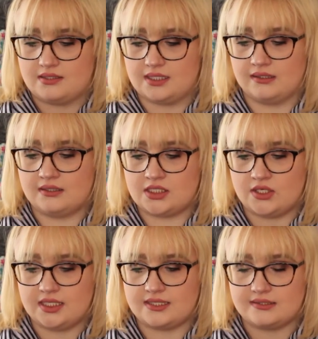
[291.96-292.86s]
Dunkin'
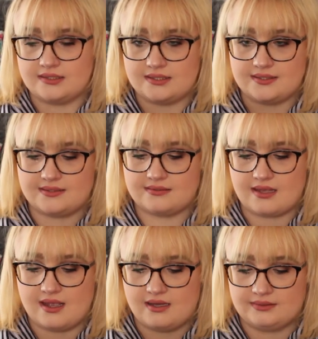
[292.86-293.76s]
Donuts
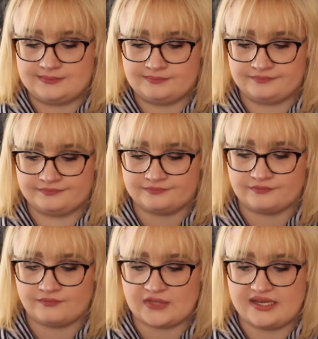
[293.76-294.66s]

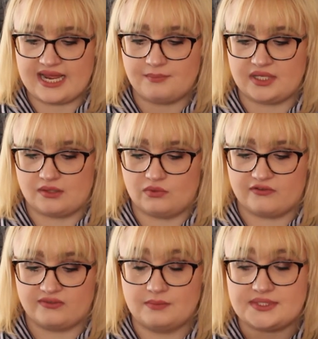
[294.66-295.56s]
napkin
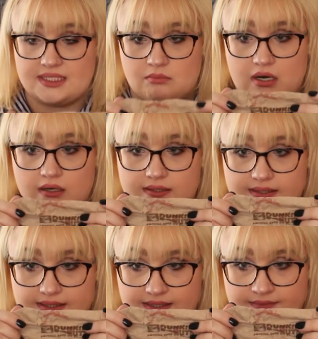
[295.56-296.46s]
with lipstick
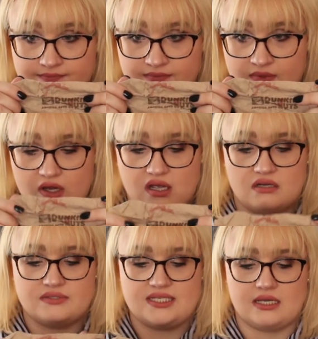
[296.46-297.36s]
marks.
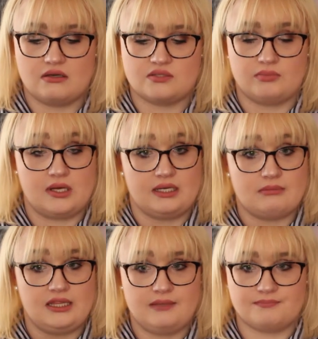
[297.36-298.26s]
Obviously I was blotting
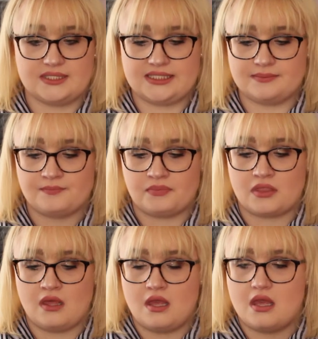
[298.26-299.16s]
my lips,
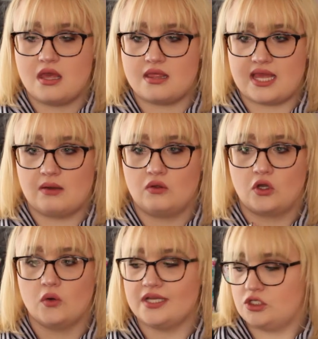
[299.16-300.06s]
and that will
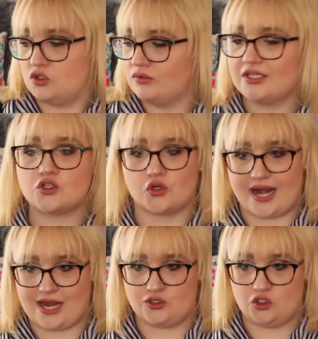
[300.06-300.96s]
go into the
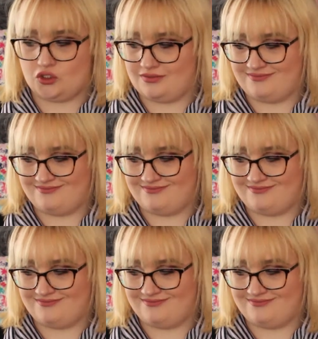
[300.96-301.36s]
trash.